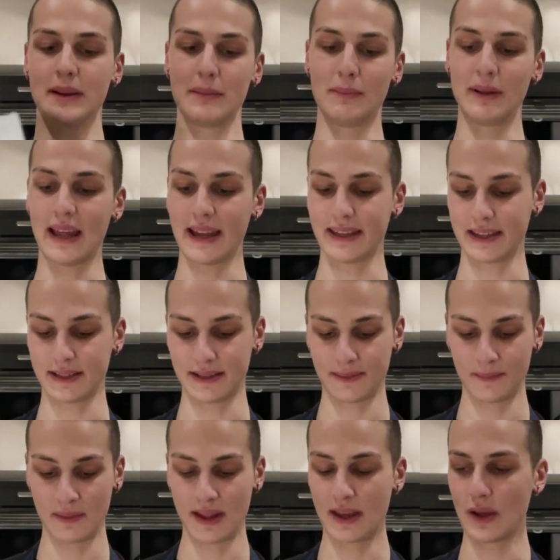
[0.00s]

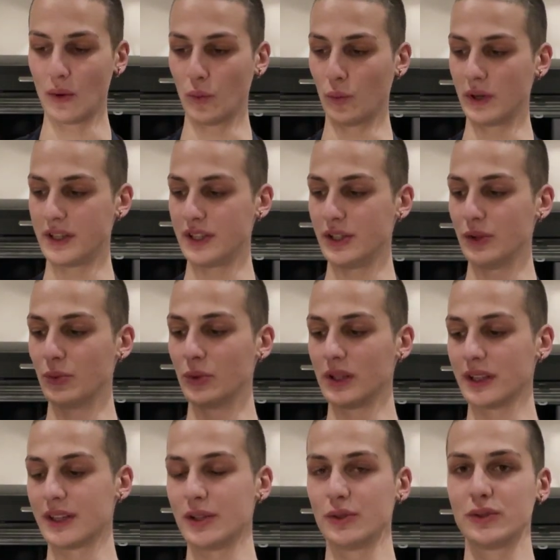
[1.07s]
blanket which you will
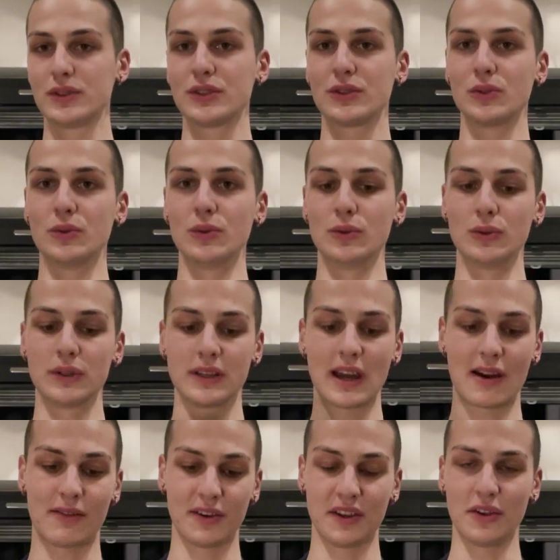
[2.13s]
use to
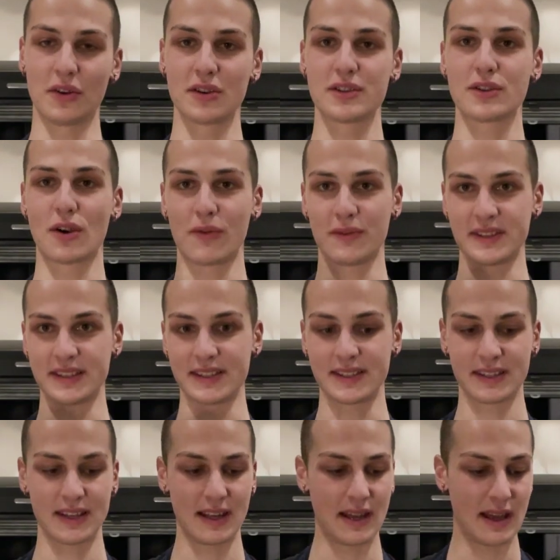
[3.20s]
cover your
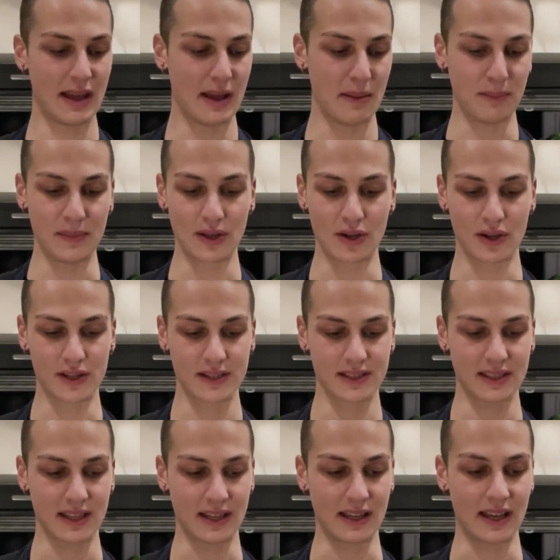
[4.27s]
surfaces.
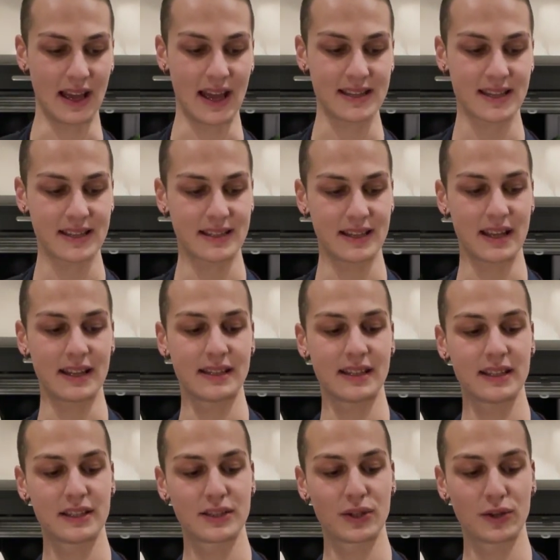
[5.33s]
Because as I
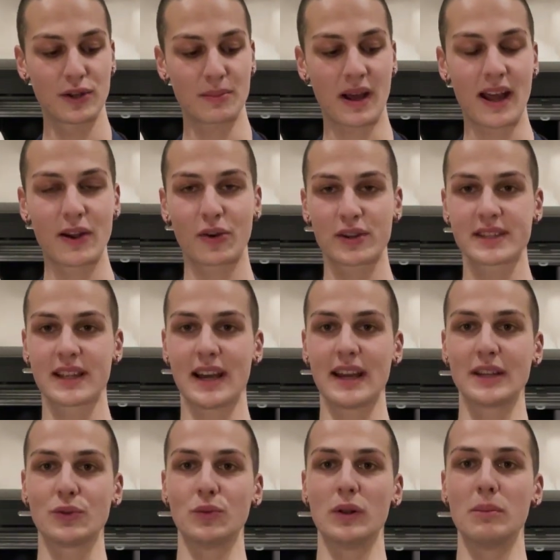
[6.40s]
said, sodium
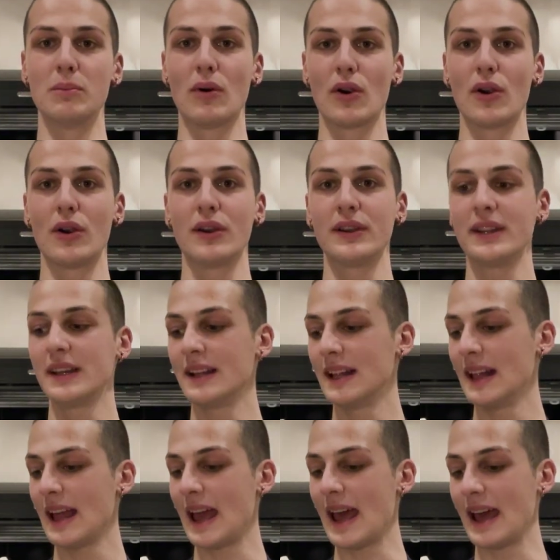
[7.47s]
hydroxide will burn,
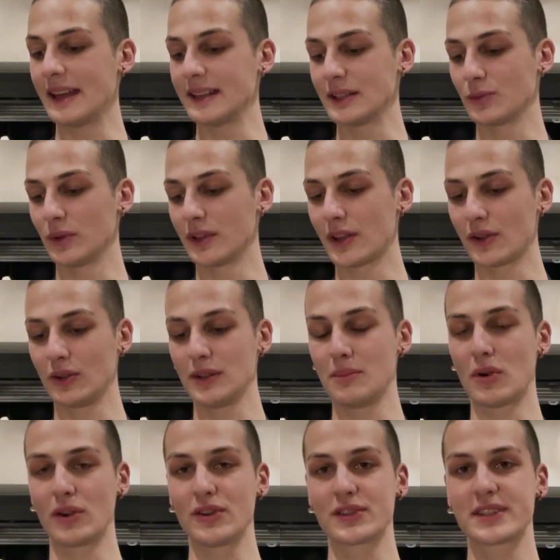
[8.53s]
and it will not only
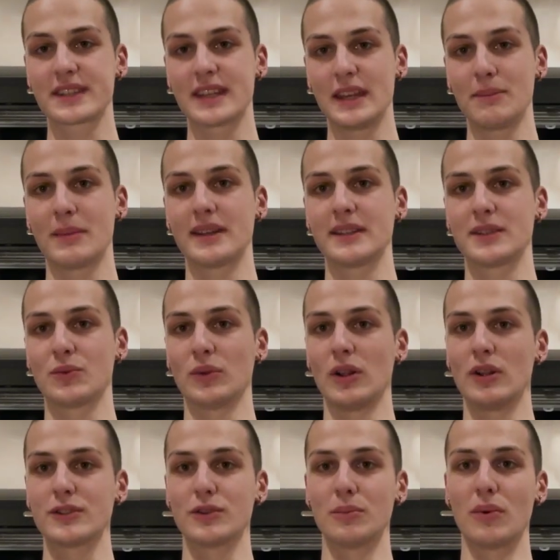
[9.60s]
burn your skin, but it will
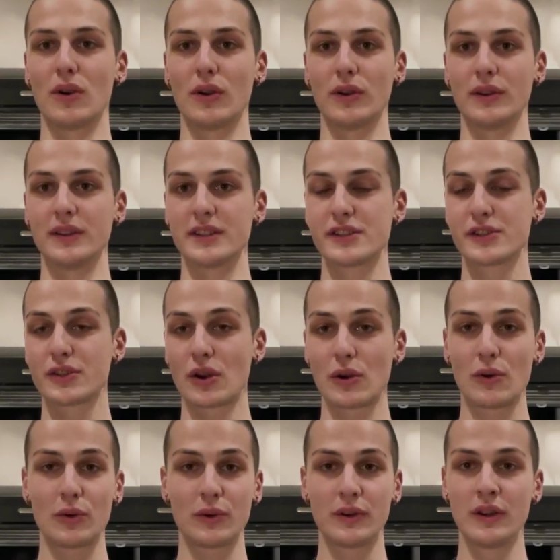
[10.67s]
also burn
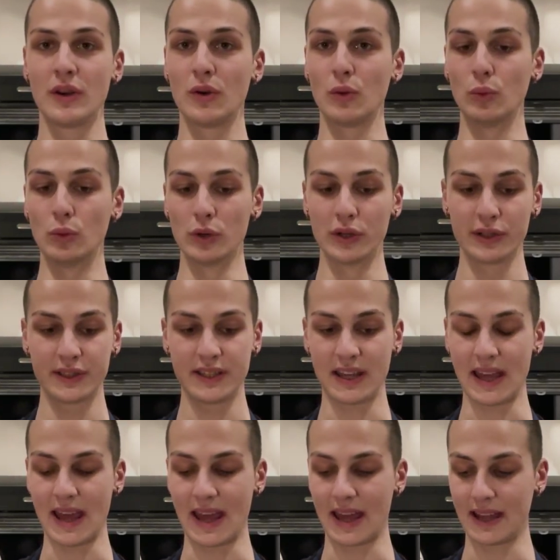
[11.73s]
stone, wood,
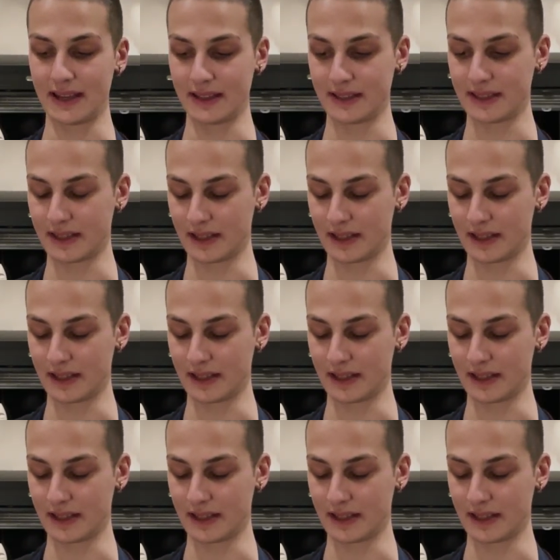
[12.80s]
and